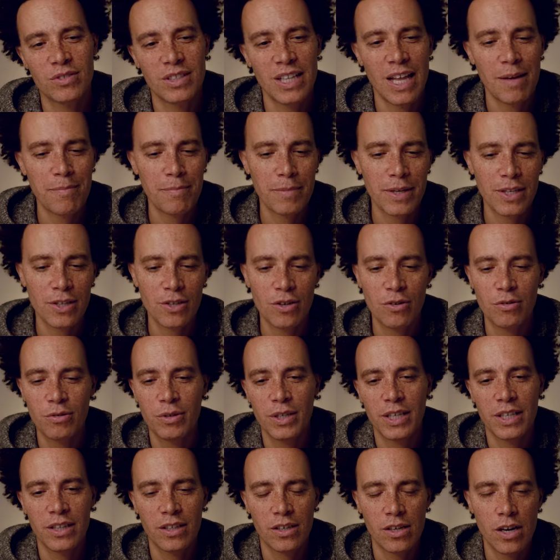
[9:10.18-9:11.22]
Let me know
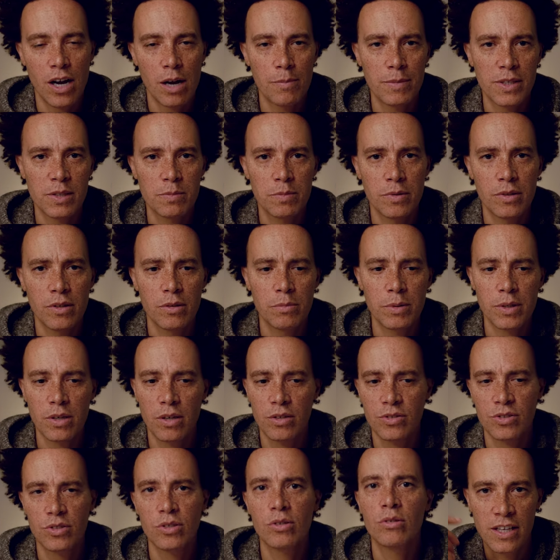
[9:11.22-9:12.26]
in the comments below, but
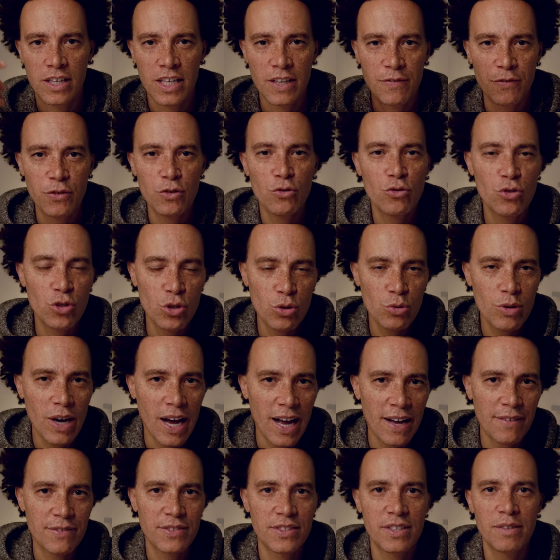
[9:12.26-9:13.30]
also if you do
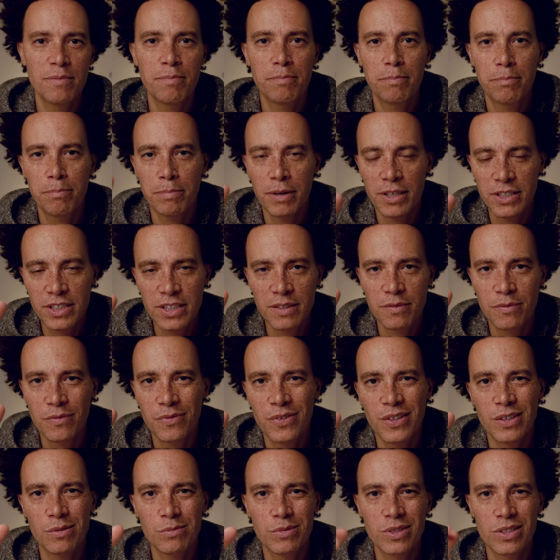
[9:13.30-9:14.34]
have some budget
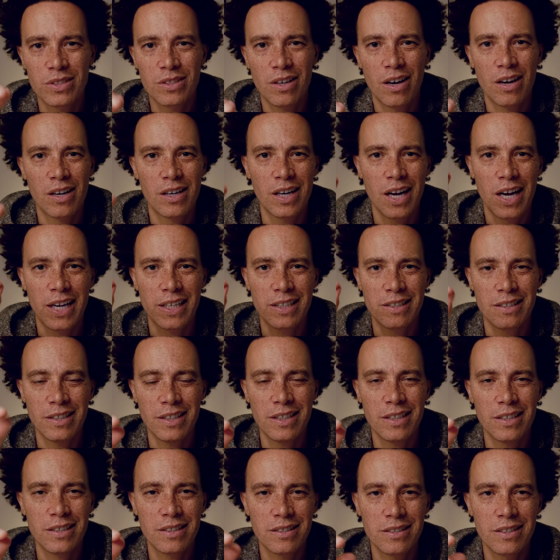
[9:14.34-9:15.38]
film stock
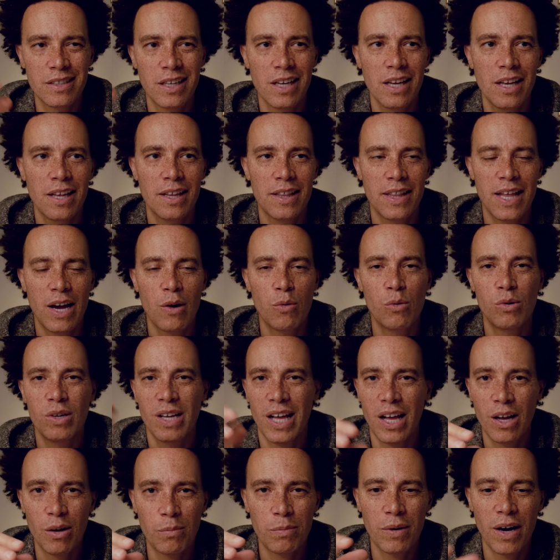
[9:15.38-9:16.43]
ideas that will
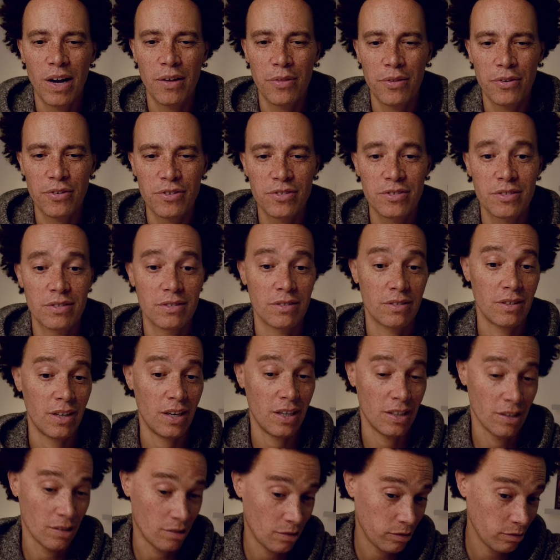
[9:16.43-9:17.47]
help others,
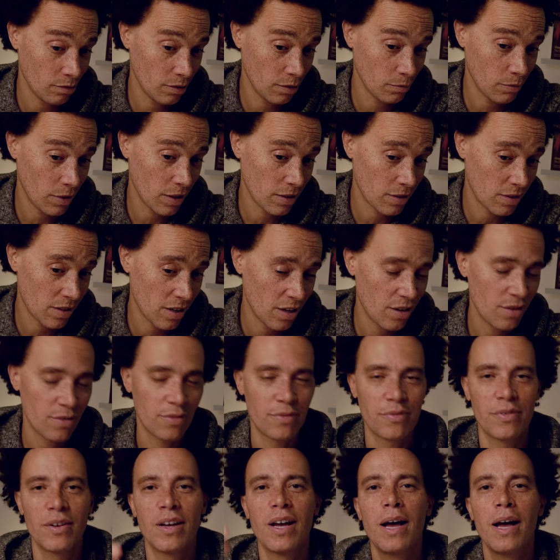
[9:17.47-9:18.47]
including myself,